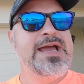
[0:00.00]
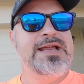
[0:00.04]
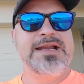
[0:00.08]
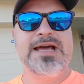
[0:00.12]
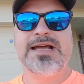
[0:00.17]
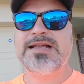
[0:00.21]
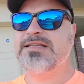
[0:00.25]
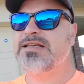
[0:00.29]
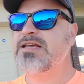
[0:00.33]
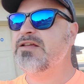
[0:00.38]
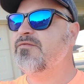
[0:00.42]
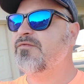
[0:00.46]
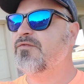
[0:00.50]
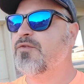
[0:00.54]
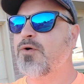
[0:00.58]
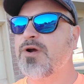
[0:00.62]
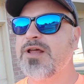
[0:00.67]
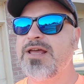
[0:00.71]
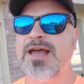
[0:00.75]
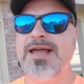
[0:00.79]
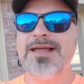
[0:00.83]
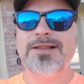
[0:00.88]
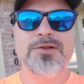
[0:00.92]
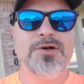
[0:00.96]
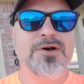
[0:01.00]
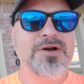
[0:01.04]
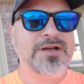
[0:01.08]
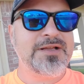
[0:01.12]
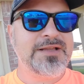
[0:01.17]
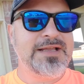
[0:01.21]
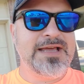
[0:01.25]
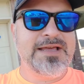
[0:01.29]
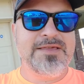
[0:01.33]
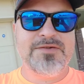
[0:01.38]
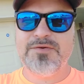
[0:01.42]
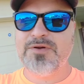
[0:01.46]
hey, 1948,
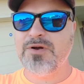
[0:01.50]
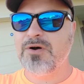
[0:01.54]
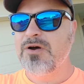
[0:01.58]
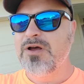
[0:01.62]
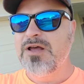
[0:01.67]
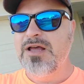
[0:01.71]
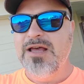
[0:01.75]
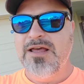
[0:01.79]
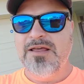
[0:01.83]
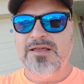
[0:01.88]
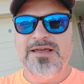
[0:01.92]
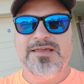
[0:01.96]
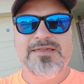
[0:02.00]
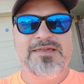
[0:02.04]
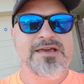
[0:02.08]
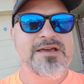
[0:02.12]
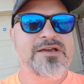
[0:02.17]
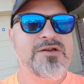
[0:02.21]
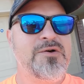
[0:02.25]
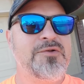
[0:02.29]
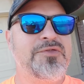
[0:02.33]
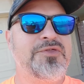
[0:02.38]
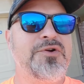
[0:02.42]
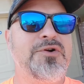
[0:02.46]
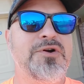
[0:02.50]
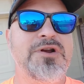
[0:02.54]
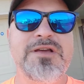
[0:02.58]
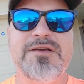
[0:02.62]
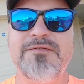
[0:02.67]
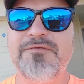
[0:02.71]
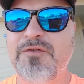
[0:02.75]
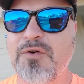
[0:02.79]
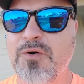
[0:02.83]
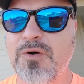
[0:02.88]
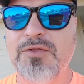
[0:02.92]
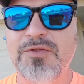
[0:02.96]
look, Israel, Ezekiel
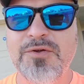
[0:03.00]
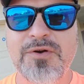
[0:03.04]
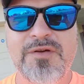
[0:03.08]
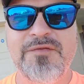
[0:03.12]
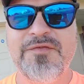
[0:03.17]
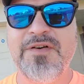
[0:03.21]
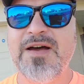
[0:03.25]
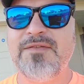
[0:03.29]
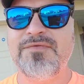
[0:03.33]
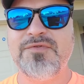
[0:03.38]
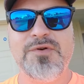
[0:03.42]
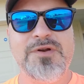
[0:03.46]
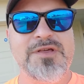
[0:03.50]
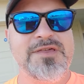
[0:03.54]
34, 35,